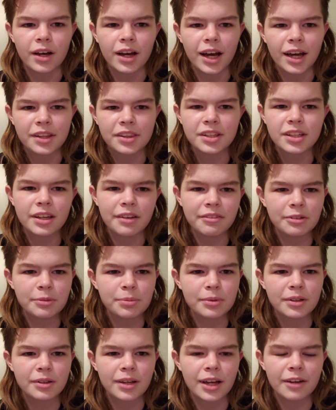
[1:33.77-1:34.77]
I think
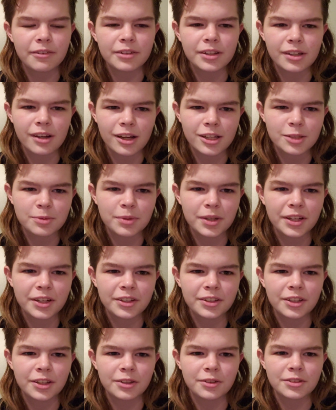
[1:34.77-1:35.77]
every
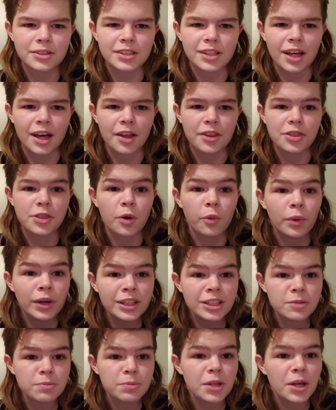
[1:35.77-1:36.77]
cosplayer knows the
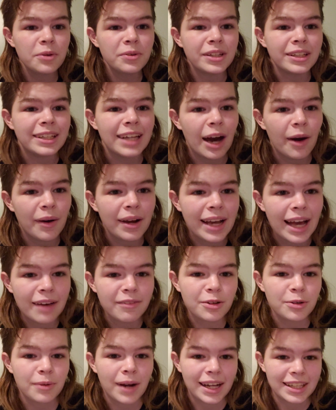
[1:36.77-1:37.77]
wind's blown and now I have
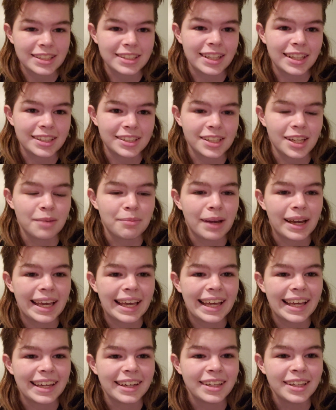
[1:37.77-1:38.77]
a rat's nest on my
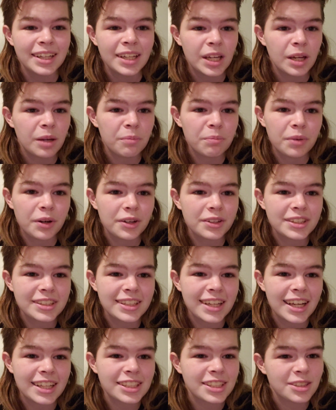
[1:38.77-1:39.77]
head, bird's
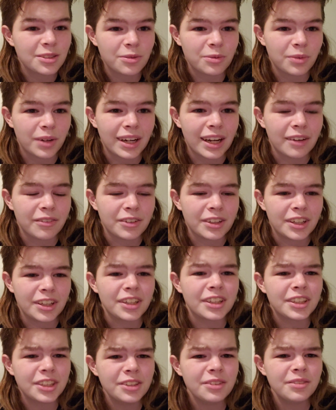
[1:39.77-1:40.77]
nest, whatever.
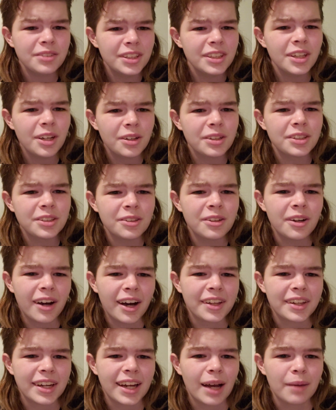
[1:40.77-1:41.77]
You know
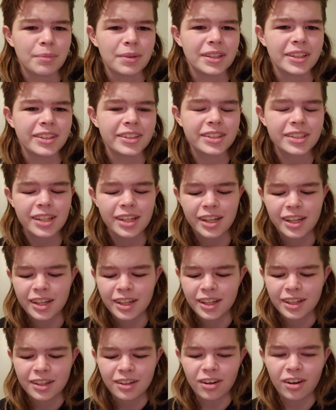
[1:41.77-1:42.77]
how that happens.
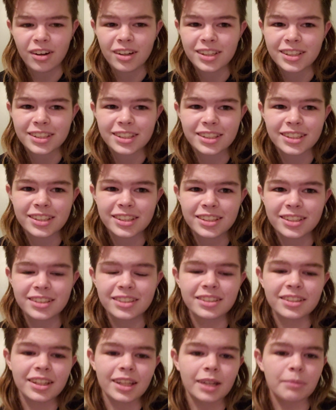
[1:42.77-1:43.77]
Honestly,
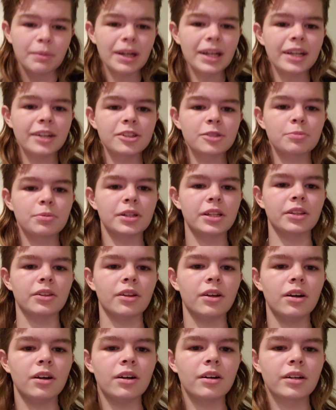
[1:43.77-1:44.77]
like my hair's pretty
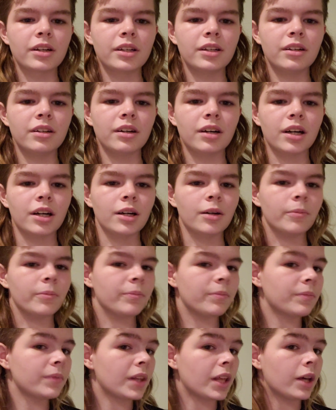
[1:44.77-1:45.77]
long.
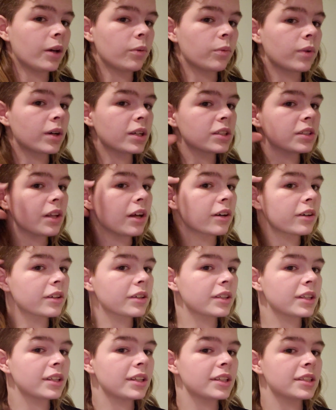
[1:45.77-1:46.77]
It was longer
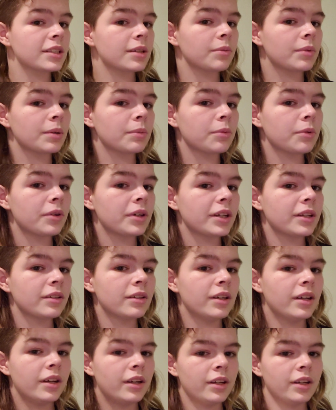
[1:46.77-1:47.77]
than this at one point.
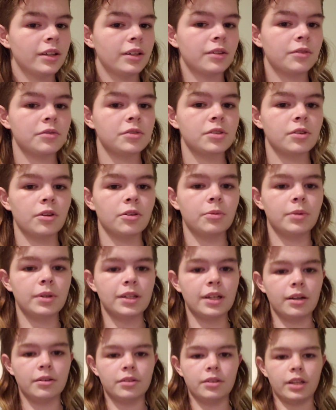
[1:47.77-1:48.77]
It was all the way
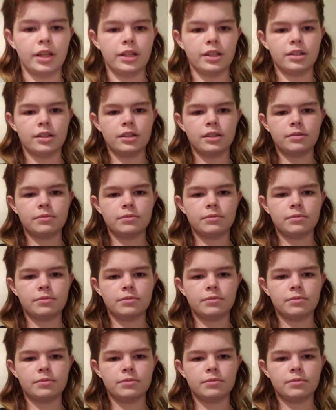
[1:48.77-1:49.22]
down to like